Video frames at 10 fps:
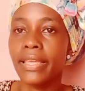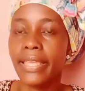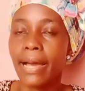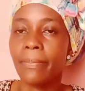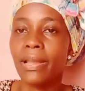
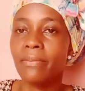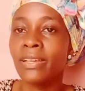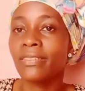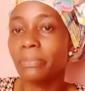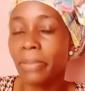
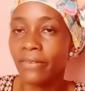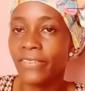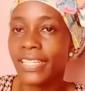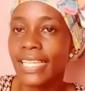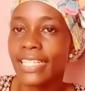pelvic
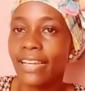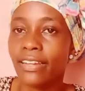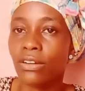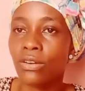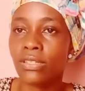surgery,
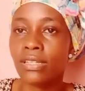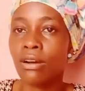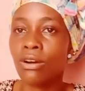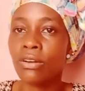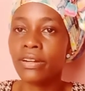
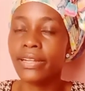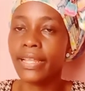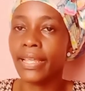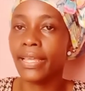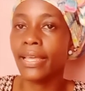or the
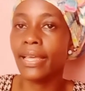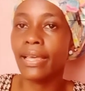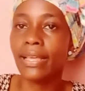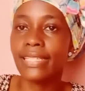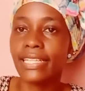
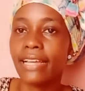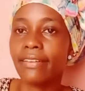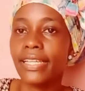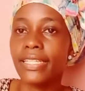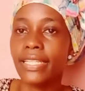surgery
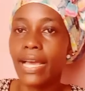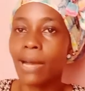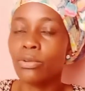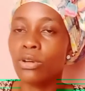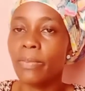in the
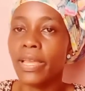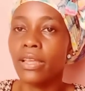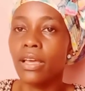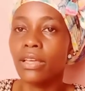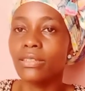abdomen.
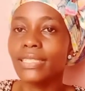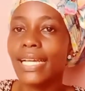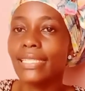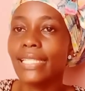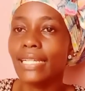You get
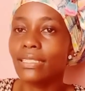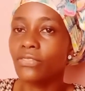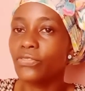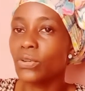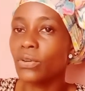that if you have